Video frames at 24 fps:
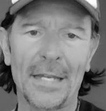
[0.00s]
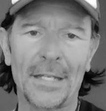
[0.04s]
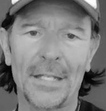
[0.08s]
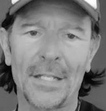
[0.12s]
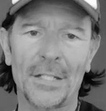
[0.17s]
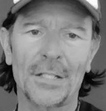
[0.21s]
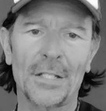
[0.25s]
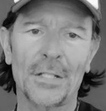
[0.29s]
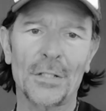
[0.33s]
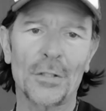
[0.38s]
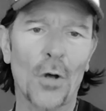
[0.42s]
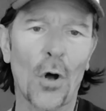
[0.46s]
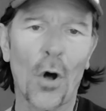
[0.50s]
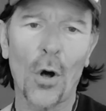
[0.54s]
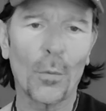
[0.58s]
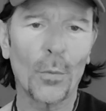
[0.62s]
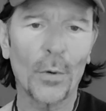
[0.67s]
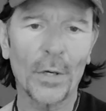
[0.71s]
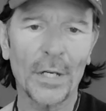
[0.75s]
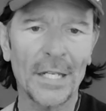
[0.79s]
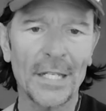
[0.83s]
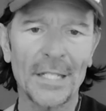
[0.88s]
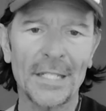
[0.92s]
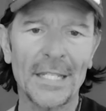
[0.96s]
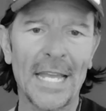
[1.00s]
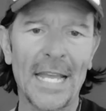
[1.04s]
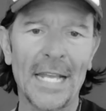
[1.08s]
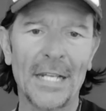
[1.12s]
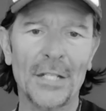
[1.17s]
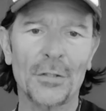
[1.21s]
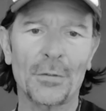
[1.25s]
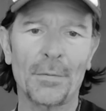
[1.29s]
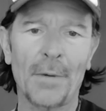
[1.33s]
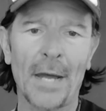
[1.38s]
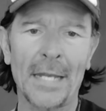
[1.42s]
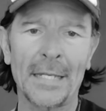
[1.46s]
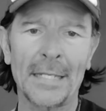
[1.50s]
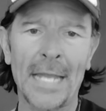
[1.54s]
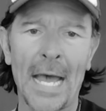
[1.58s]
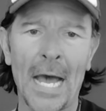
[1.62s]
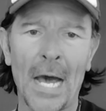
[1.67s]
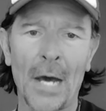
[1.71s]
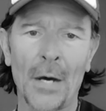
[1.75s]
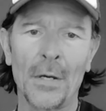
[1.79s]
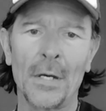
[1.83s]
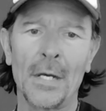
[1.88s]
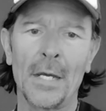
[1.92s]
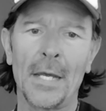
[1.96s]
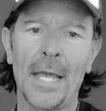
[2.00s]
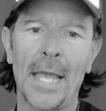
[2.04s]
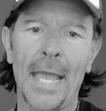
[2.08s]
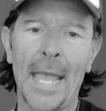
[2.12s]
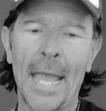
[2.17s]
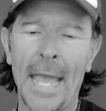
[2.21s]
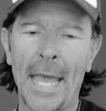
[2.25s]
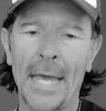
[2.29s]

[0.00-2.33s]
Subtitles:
And this is all what it takes right now.